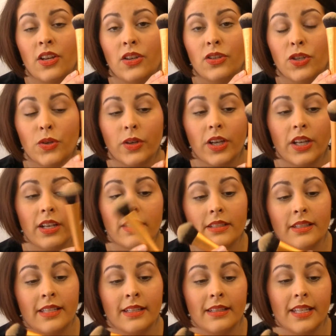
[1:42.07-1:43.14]
You could,
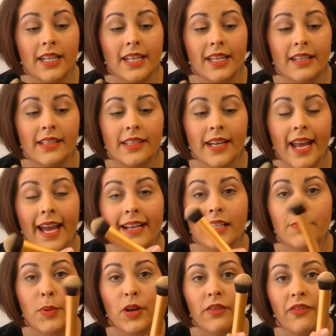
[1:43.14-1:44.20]
since it is an
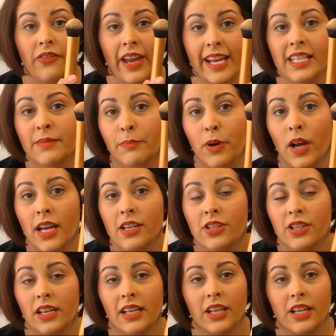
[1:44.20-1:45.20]
Expert Face Brush,